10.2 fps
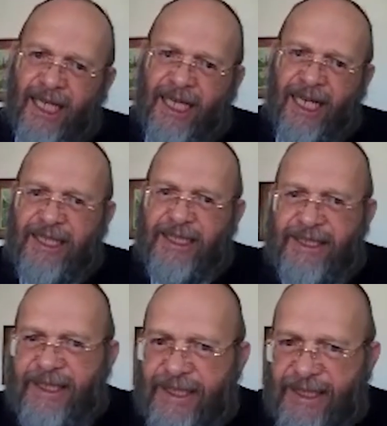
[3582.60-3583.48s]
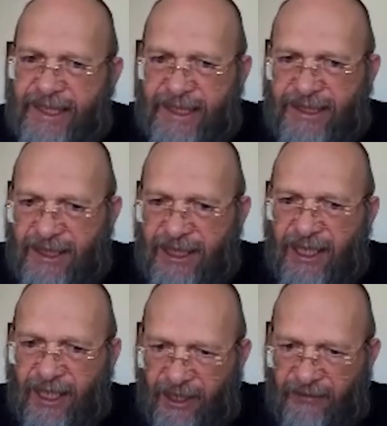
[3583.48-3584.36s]
Another thing is
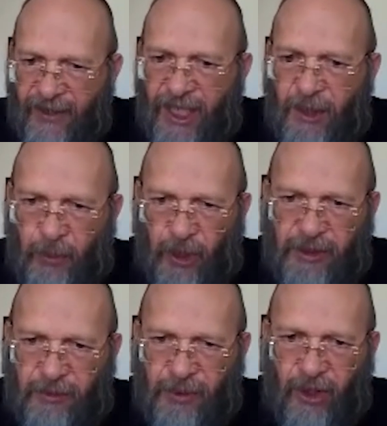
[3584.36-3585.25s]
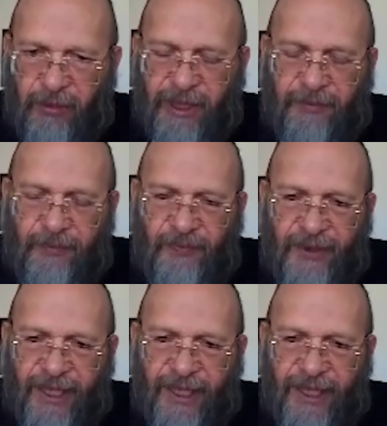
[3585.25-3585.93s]
a very important problem,